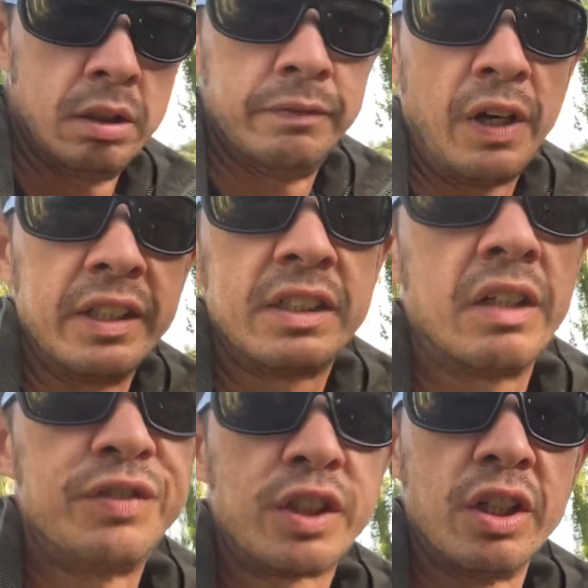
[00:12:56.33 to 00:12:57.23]
find
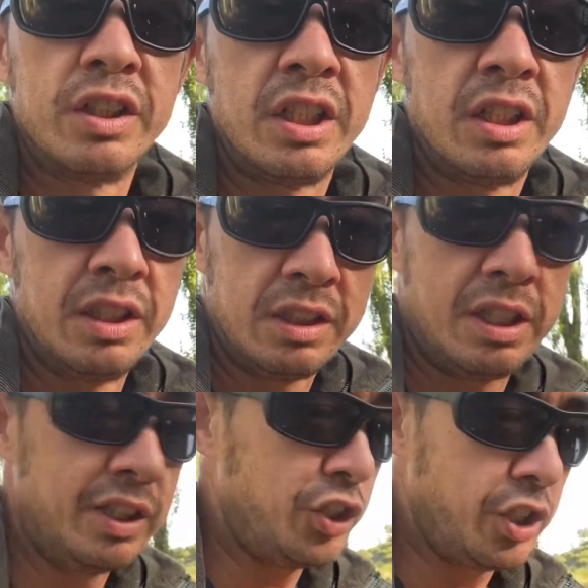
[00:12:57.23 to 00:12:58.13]
yourself a good
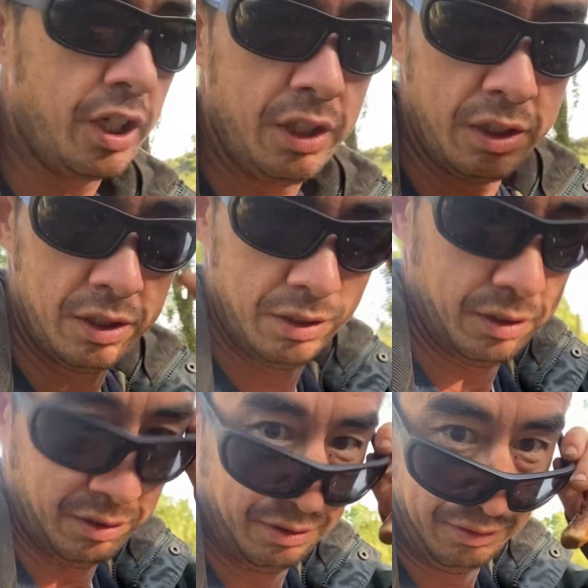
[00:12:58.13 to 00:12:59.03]
teacher,
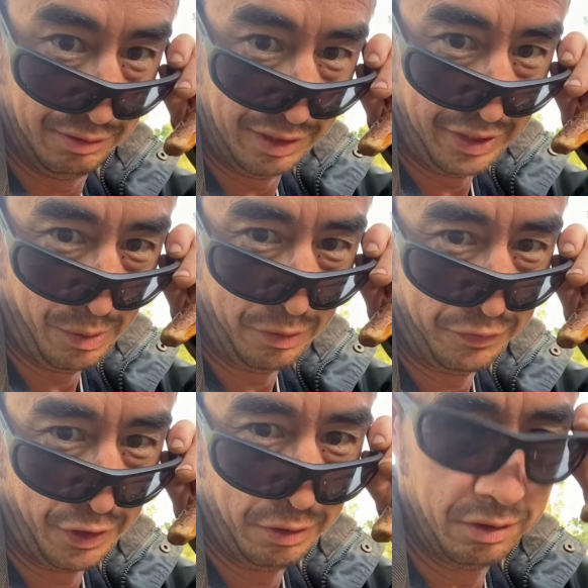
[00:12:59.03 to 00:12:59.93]
I know a
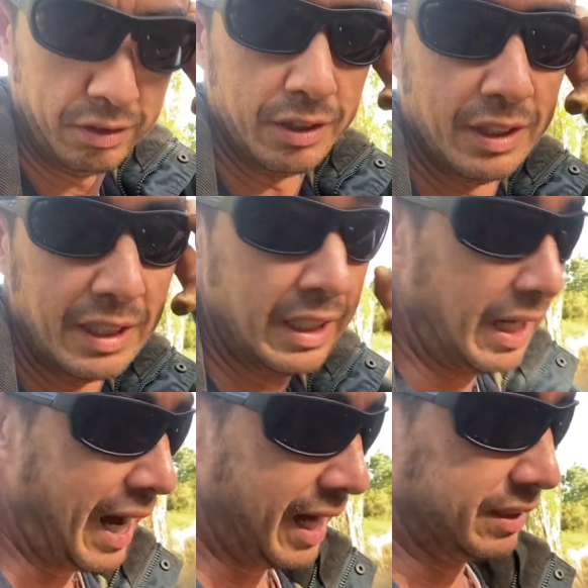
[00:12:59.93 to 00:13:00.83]
few,
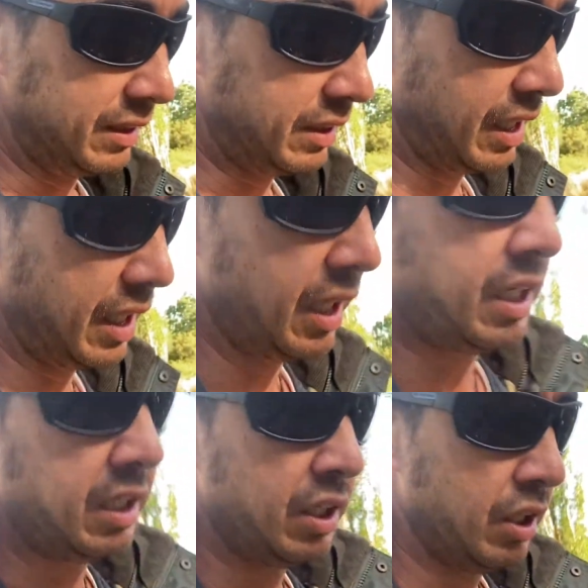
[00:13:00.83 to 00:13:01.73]
and
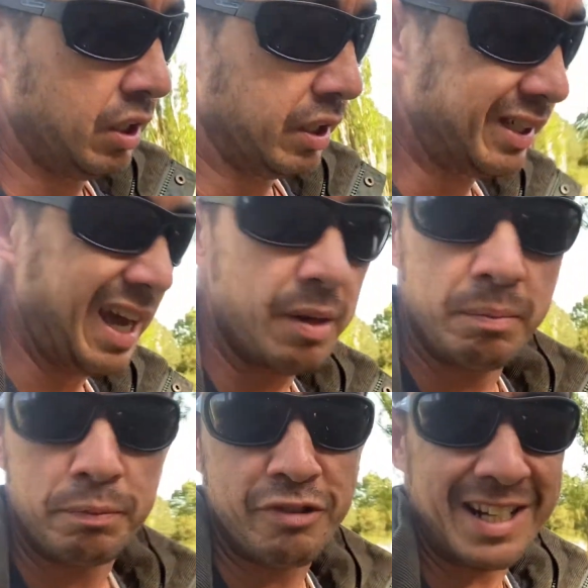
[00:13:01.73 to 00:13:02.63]
get
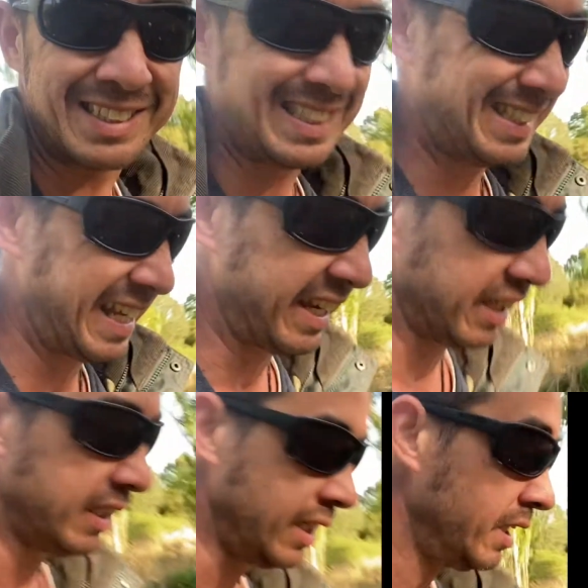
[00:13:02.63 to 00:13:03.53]

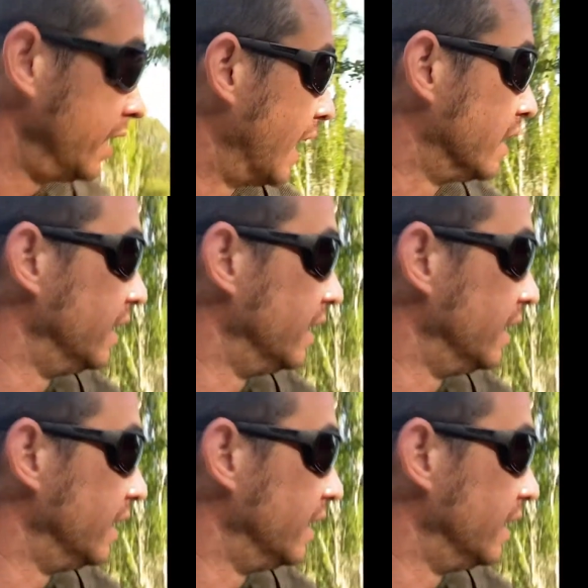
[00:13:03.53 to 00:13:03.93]
practicing and